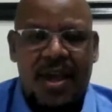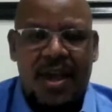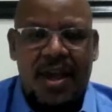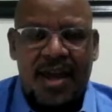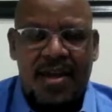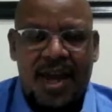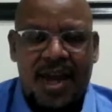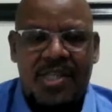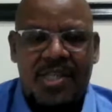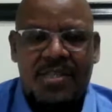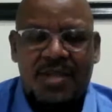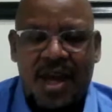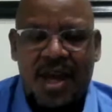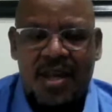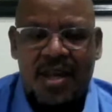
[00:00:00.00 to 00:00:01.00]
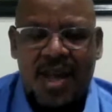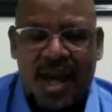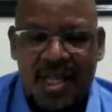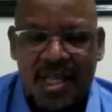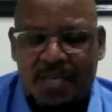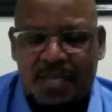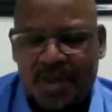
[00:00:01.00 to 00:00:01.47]
and
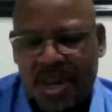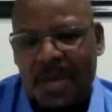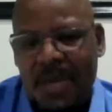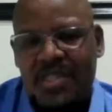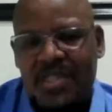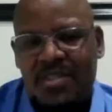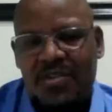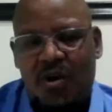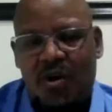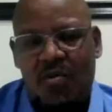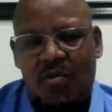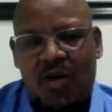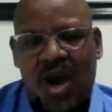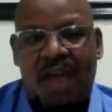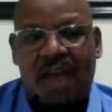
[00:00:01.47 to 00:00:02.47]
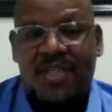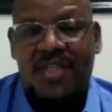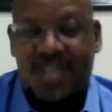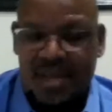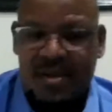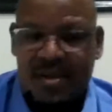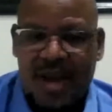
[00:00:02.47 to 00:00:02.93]
it's premised on what I've
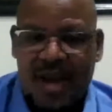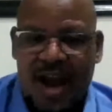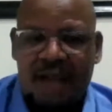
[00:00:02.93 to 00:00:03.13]
seen.